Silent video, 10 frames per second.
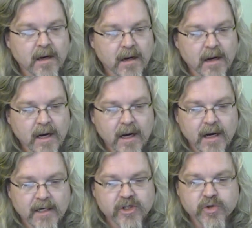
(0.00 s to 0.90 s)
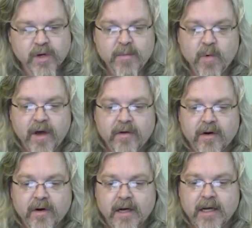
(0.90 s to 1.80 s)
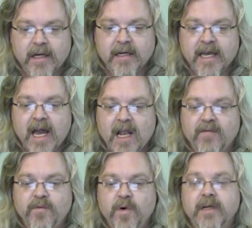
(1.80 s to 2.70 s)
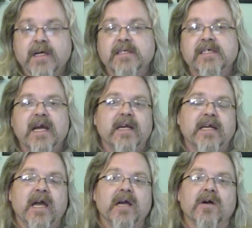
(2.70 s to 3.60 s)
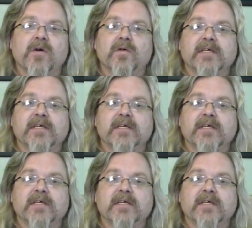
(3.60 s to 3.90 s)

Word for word: Uh, extreme weather in California, San Diego.